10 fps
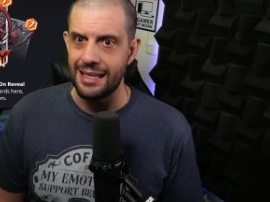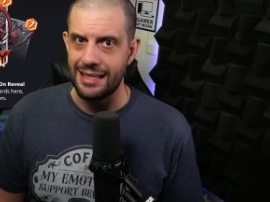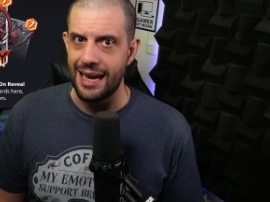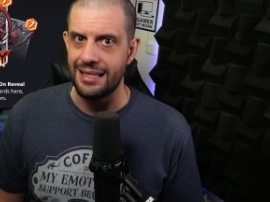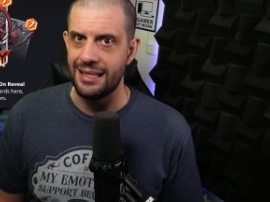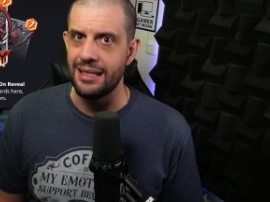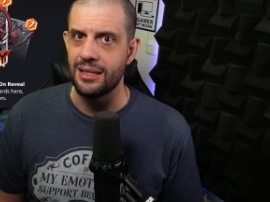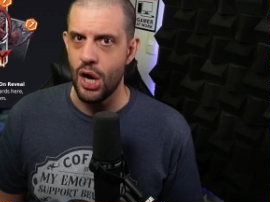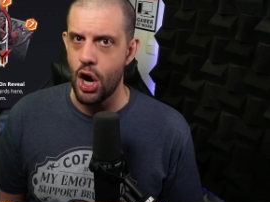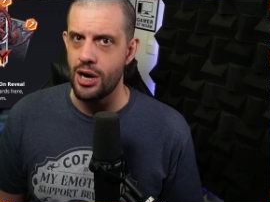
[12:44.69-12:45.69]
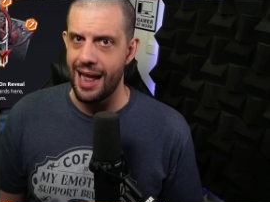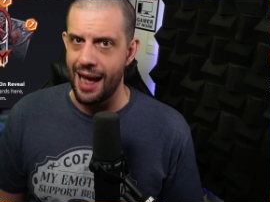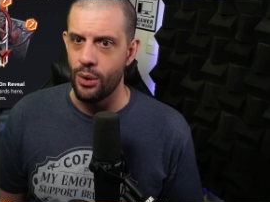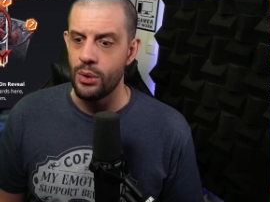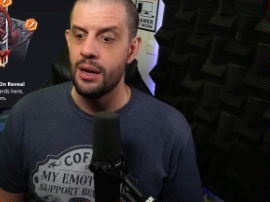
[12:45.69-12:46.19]
to test this card
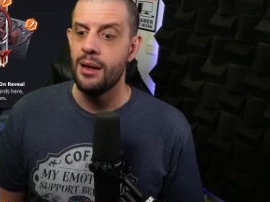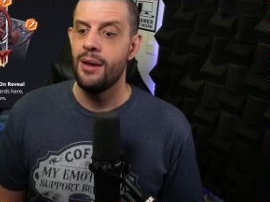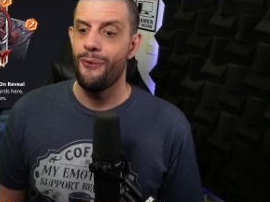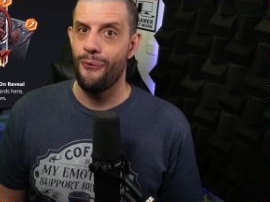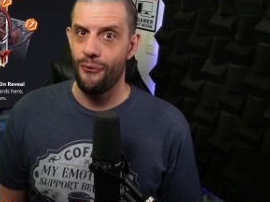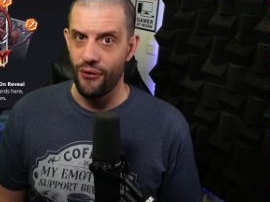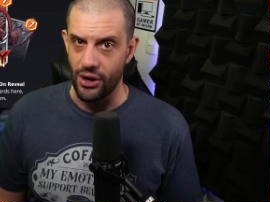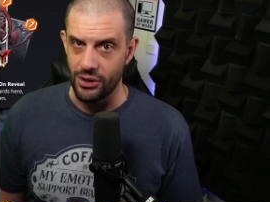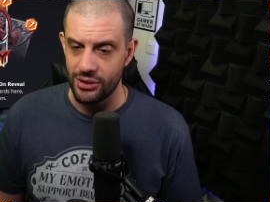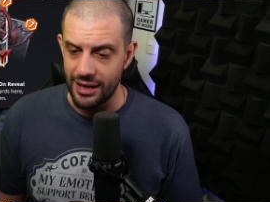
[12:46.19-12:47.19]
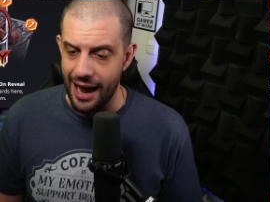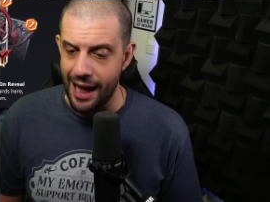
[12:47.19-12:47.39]
out first.